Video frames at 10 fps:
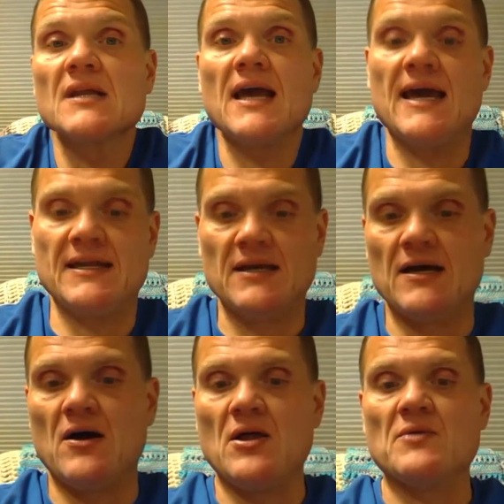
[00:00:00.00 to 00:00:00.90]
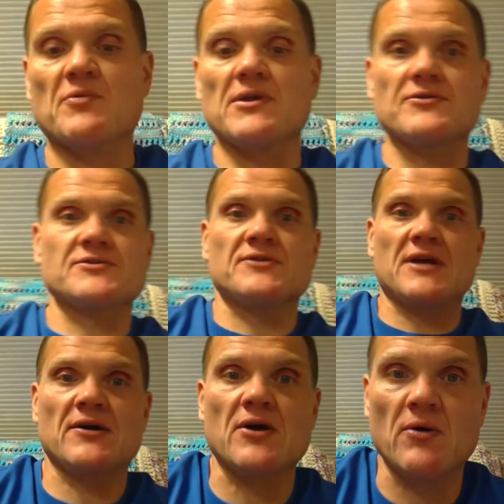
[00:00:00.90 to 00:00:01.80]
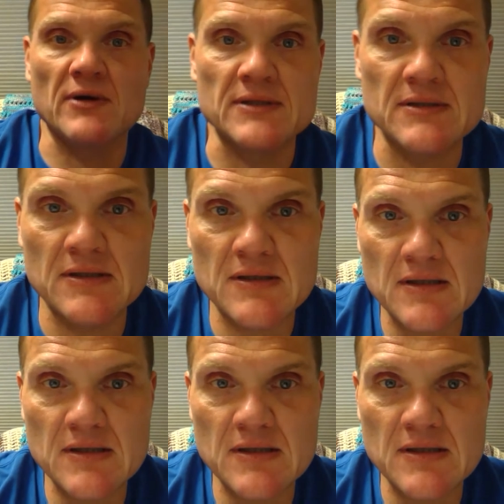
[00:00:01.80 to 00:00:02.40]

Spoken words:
And all the brothers are there going,